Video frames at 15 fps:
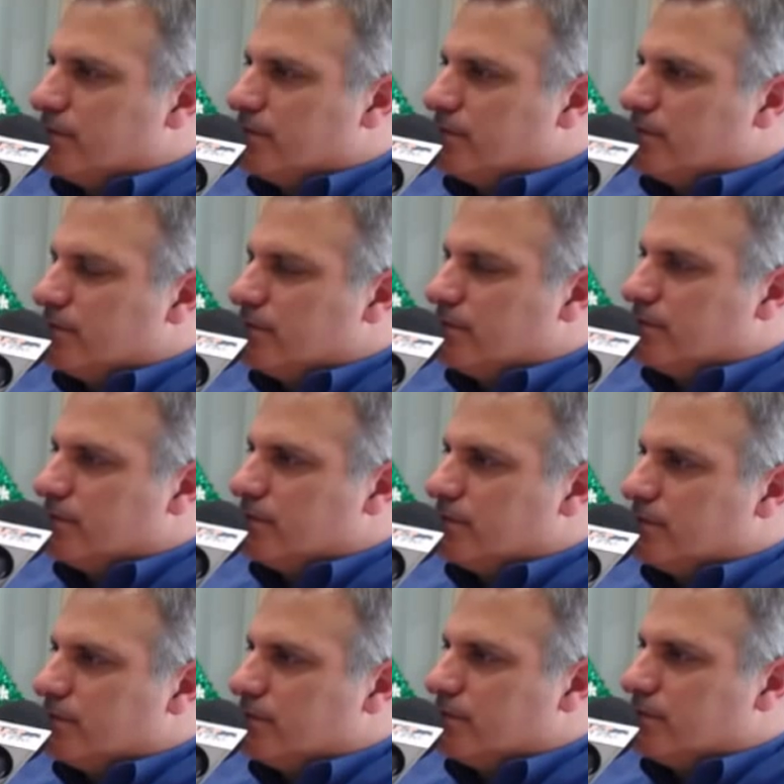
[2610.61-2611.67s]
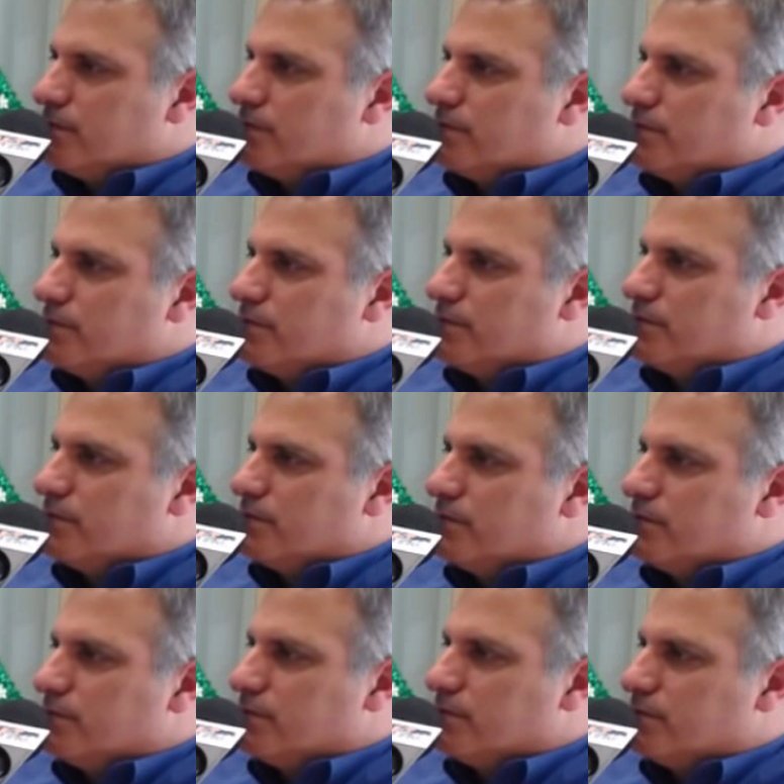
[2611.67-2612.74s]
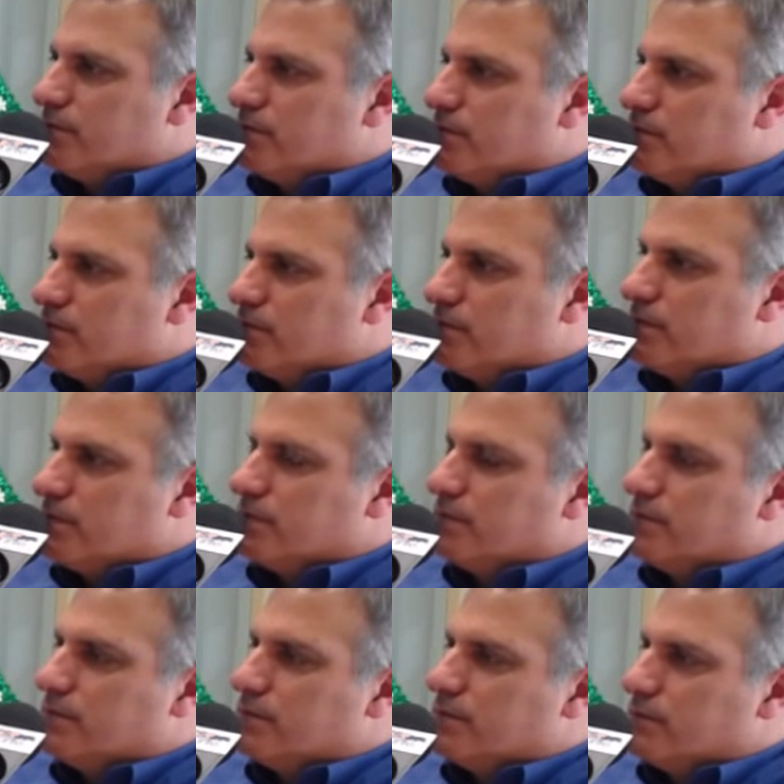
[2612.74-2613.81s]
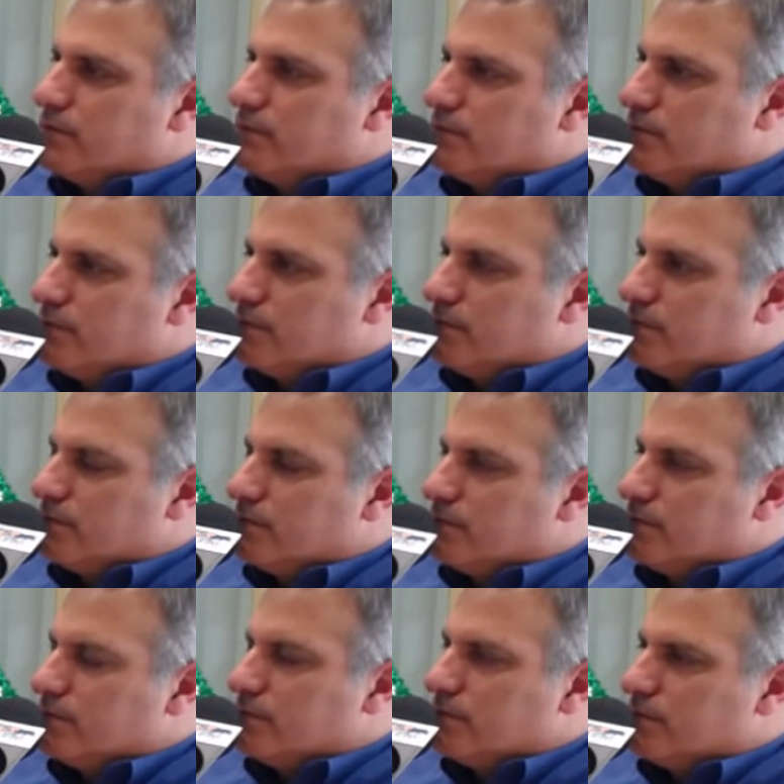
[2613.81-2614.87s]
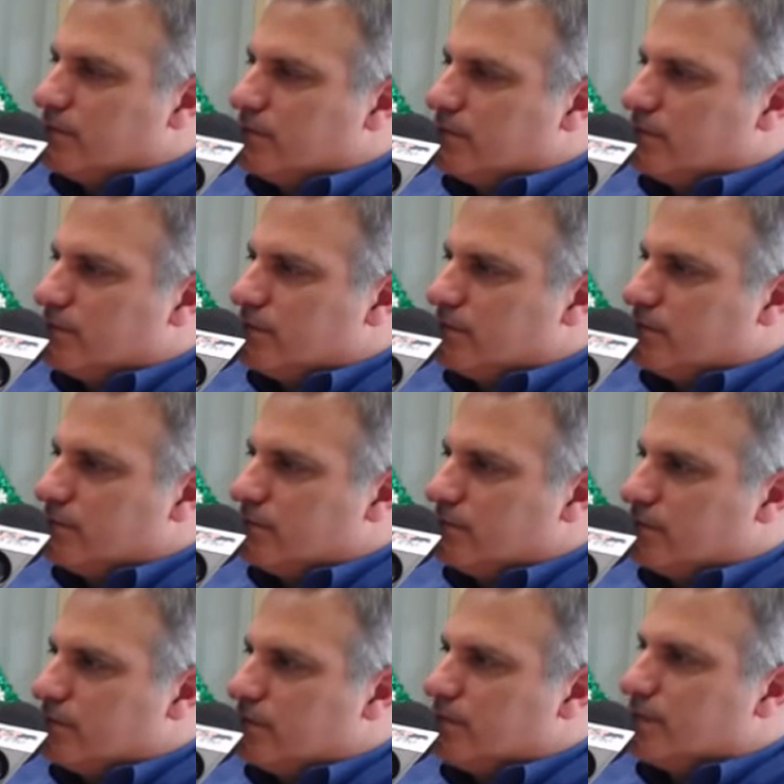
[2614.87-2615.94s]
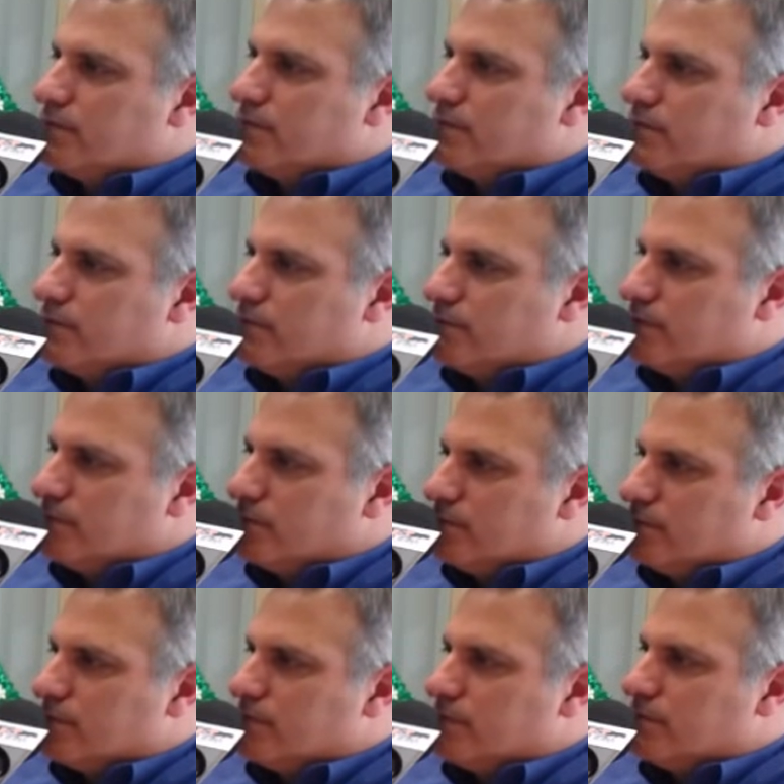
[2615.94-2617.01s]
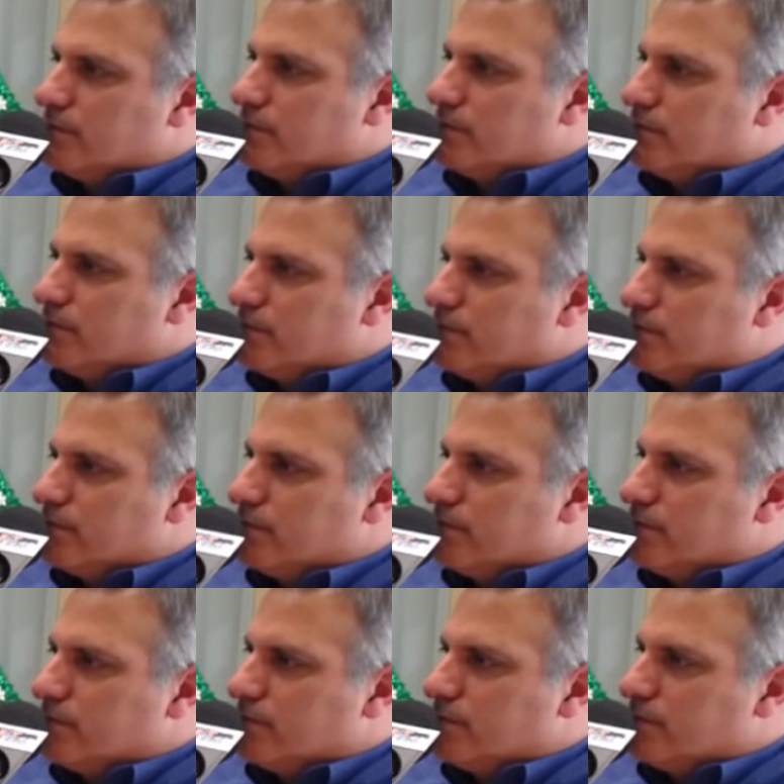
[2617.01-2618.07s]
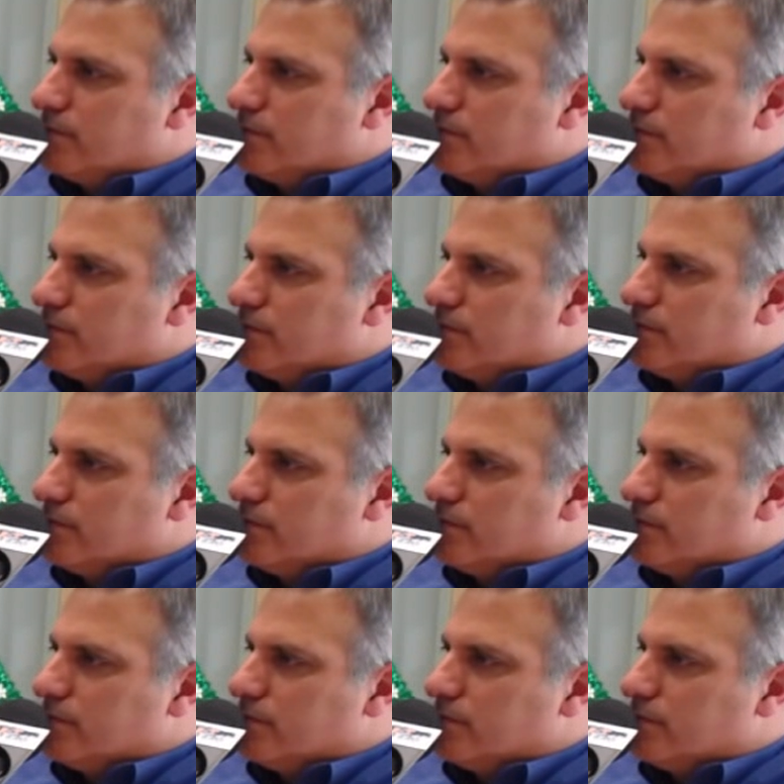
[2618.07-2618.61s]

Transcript: No words are spoken by the person on screen.